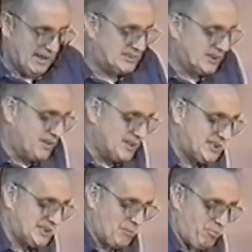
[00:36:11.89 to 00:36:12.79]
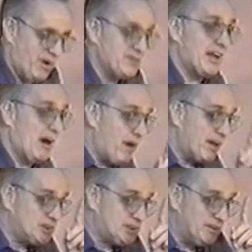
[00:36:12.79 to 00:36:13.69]
And so this is the point that I
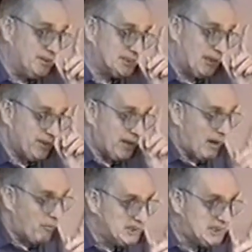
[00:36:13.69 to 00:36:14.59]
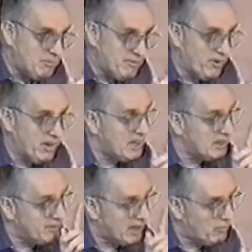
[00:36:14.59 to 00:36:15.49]
want to show you something, and I want you to be very
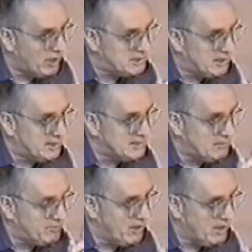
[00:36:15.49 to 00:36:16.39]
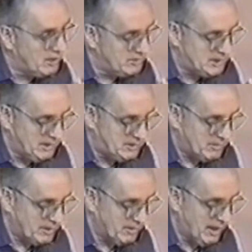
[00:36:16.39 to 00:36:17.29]
careful, and I want you to listen very closely
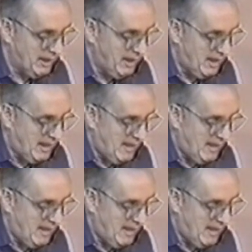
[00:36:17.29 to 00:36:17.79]
to it, okay?